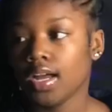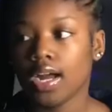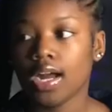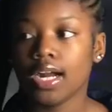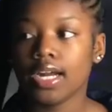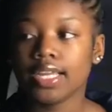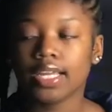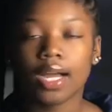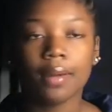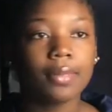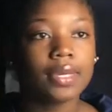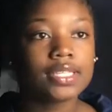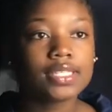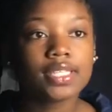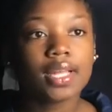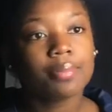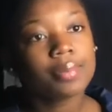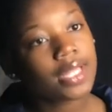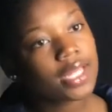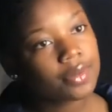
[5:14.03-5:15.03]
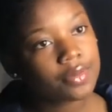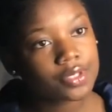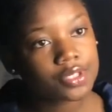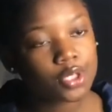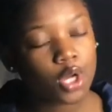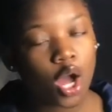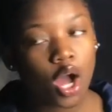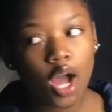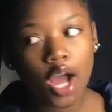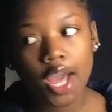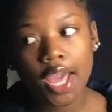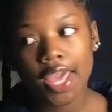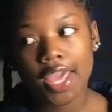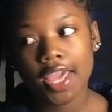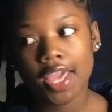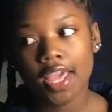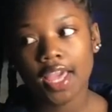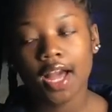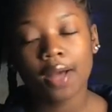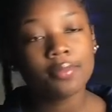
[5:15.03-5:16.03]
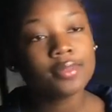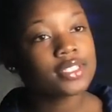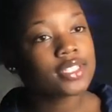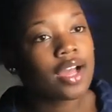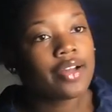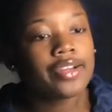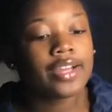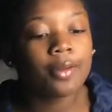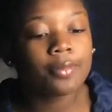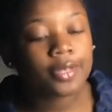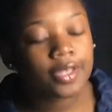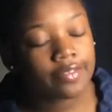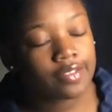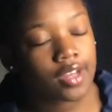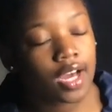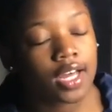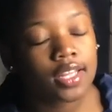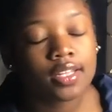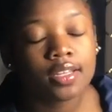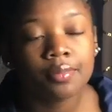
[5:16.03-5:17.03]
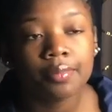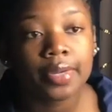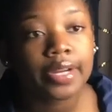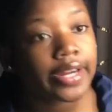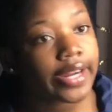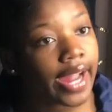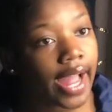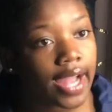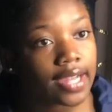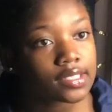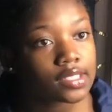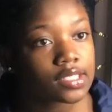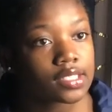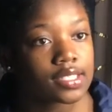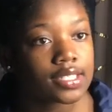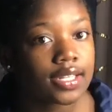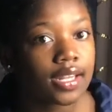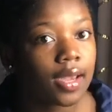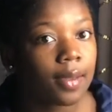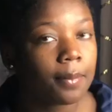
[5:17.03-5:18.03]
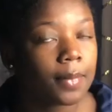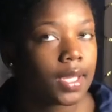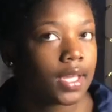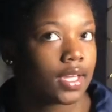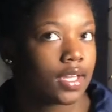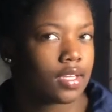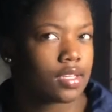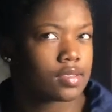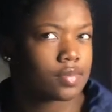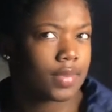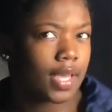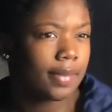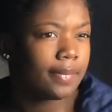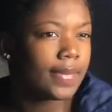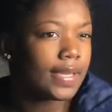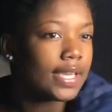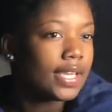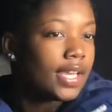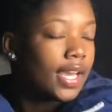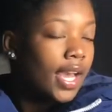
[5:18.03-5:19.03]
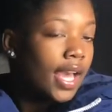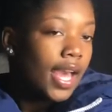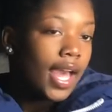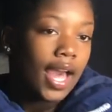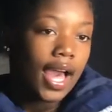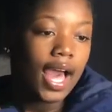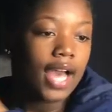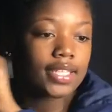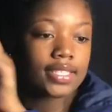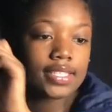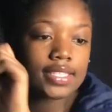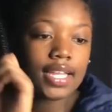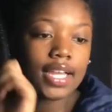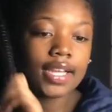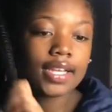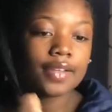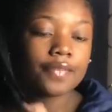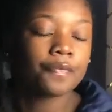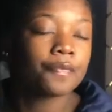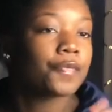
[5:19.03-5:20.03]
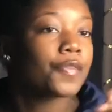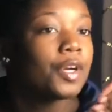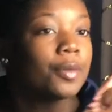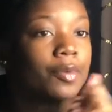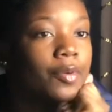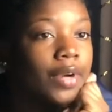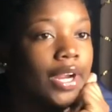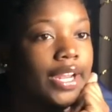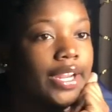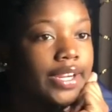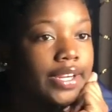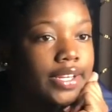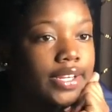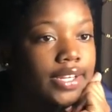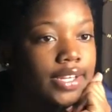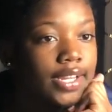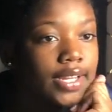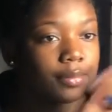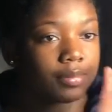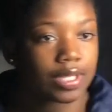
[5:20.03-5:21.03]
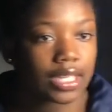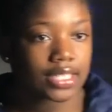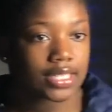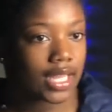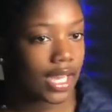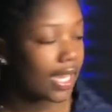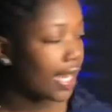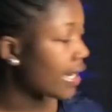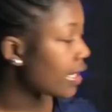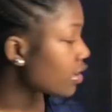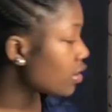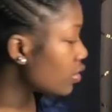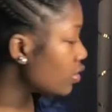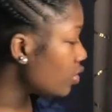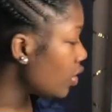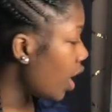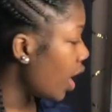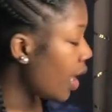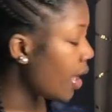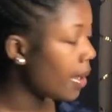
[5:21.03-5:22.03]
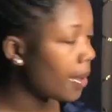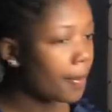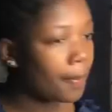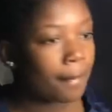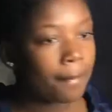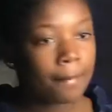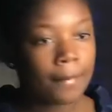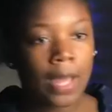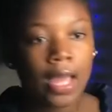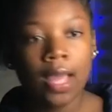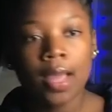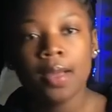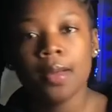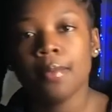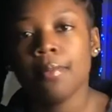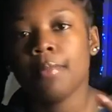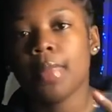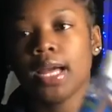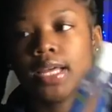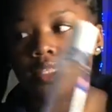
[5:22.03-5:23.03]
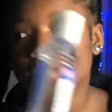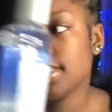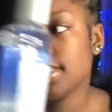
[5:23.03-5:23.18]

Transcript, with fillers: Alright, y'all, I'm gonna stop playing with y'all, and I'm sorry I'm giving y'all a little mirror action today because they be, I just like filming right here, and plus I gotta do my